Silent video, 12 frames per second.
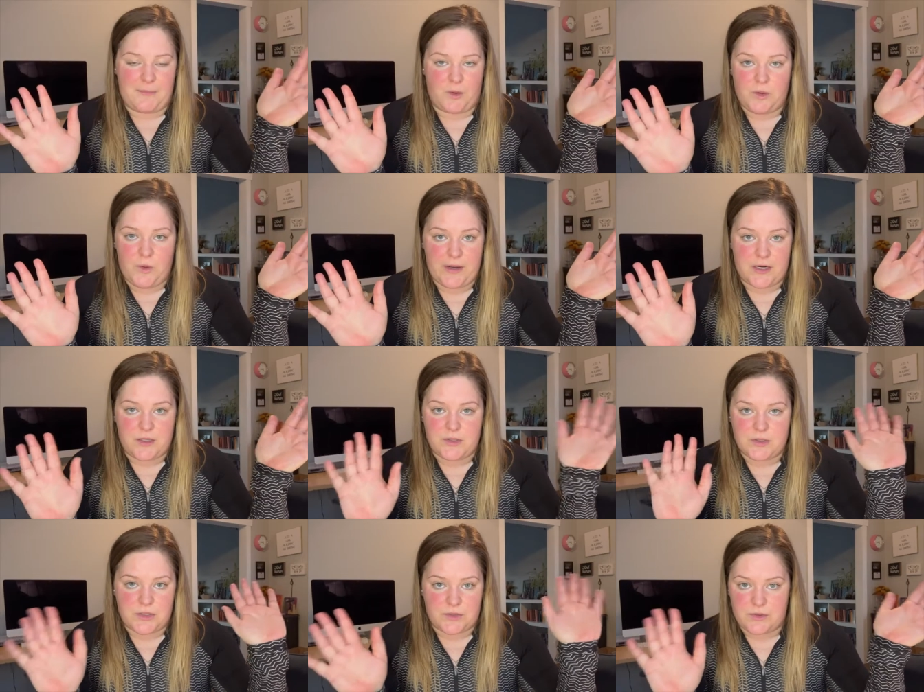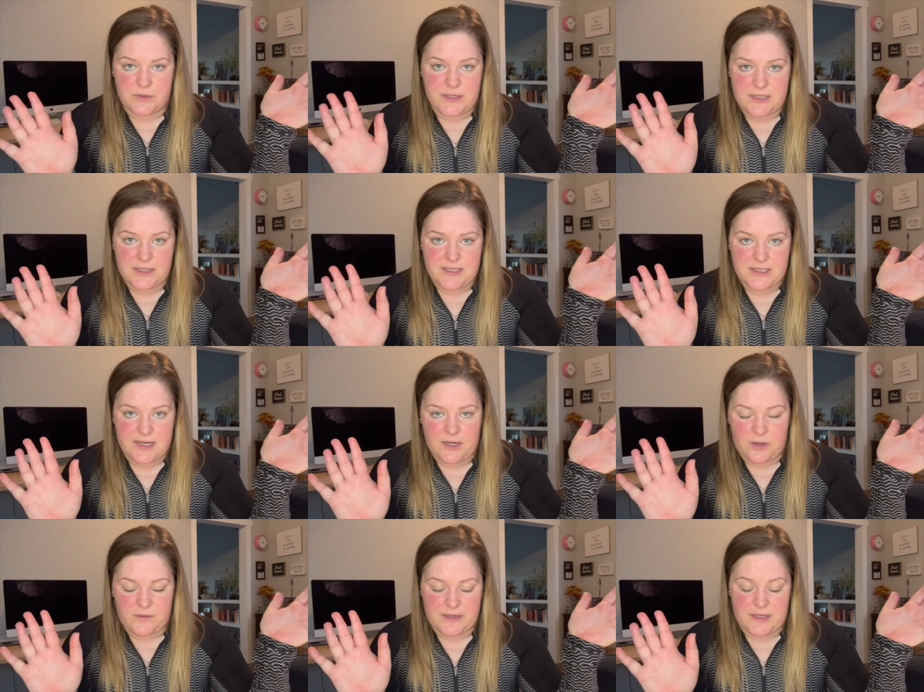no lawyer, so don't get excited
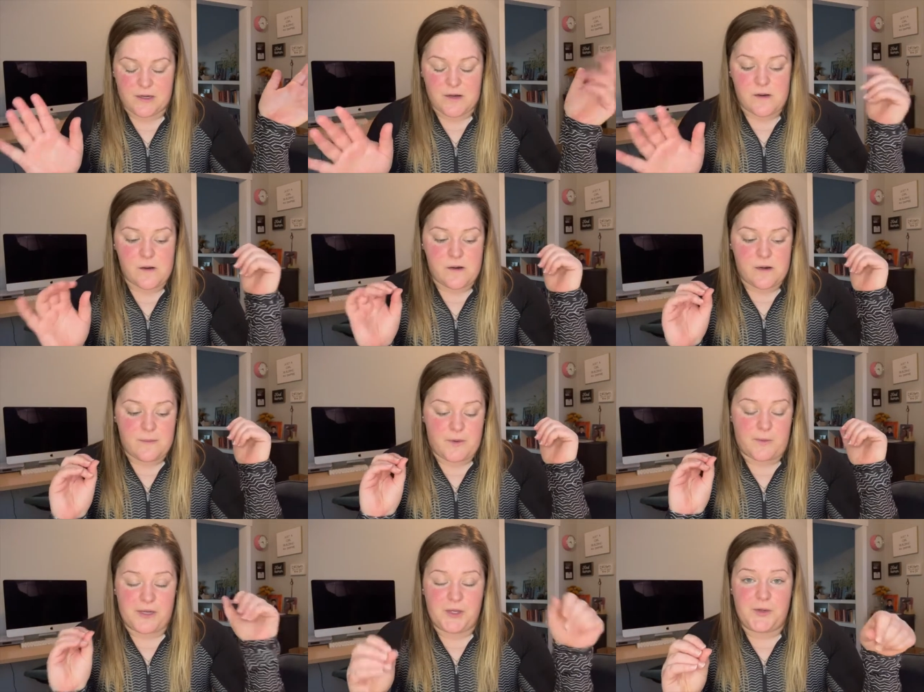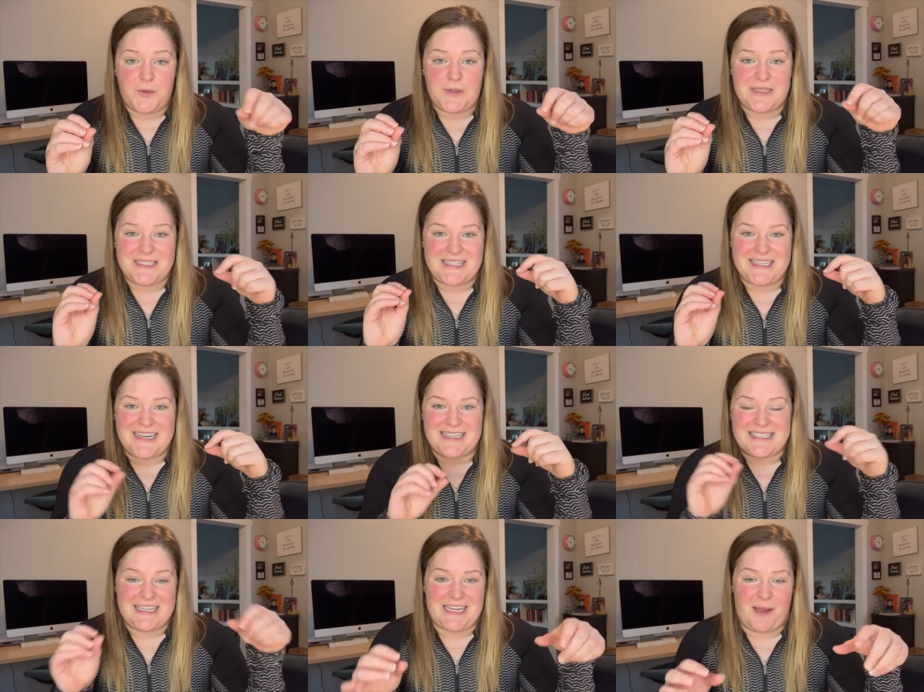over here, but when you see a
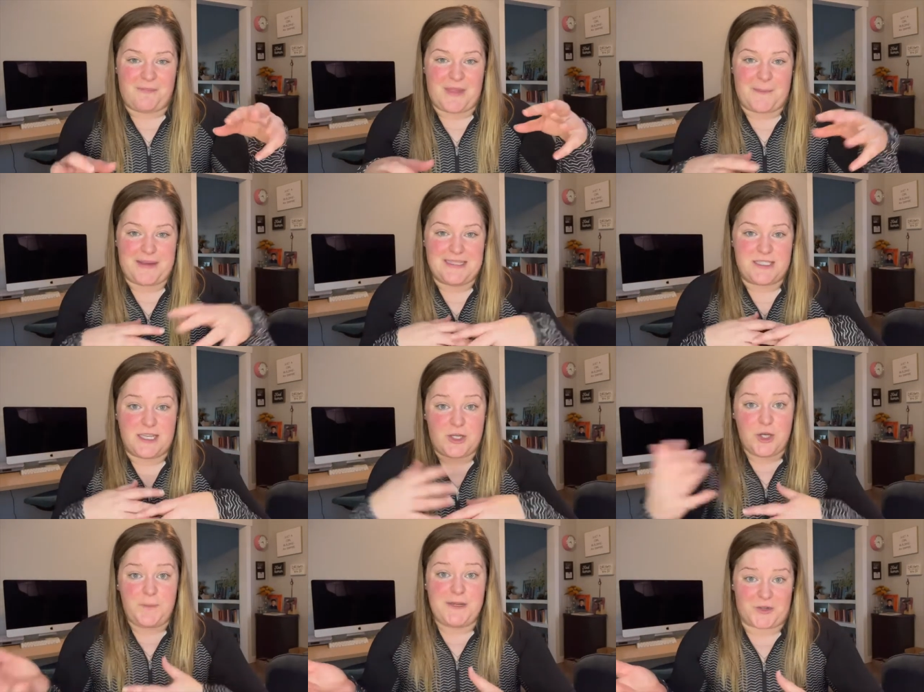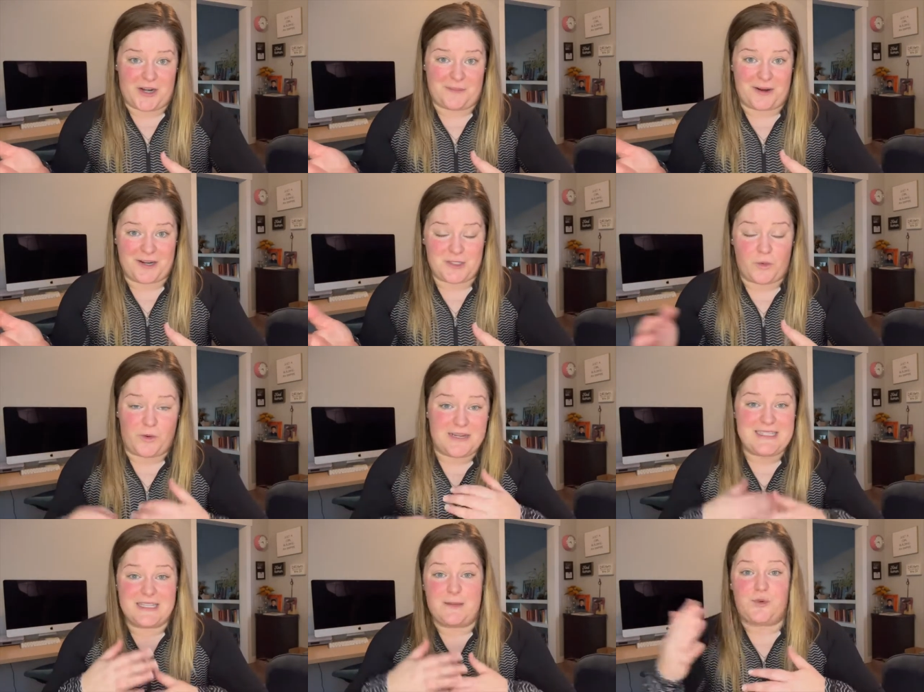TM, that means it could be trademarked or it's
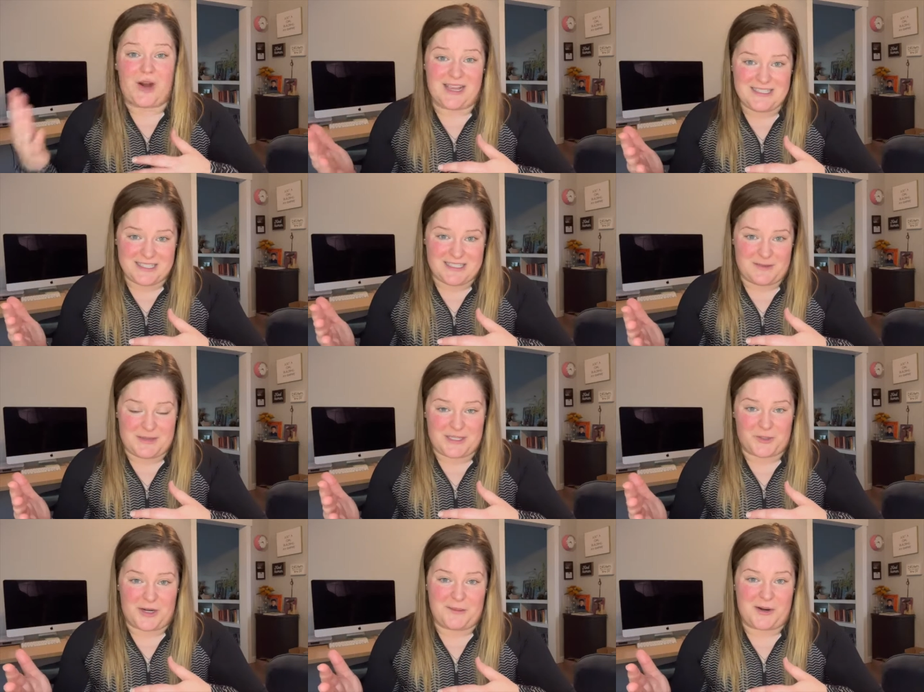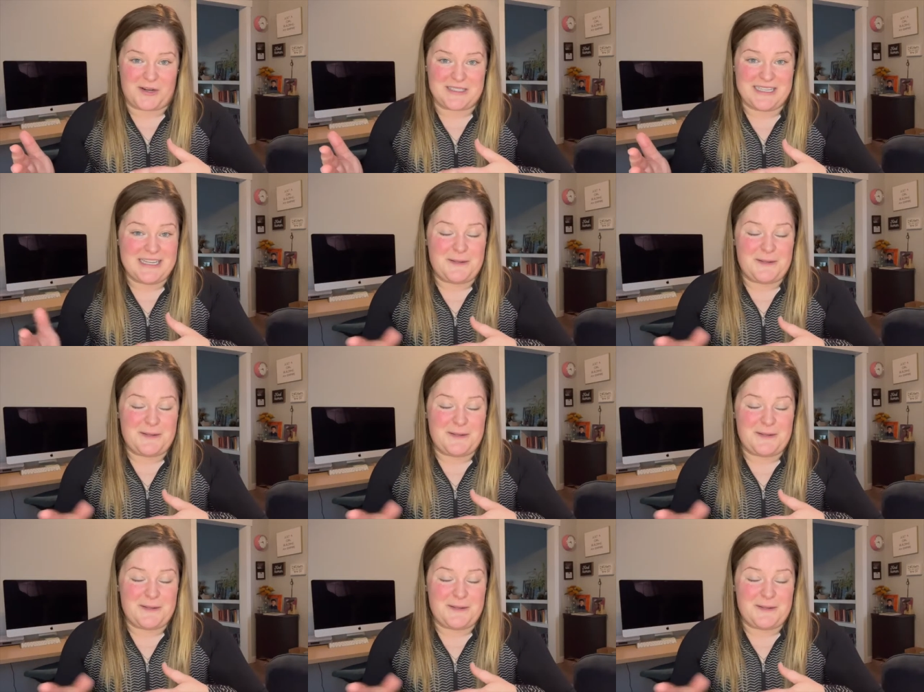in the process of being trademarked.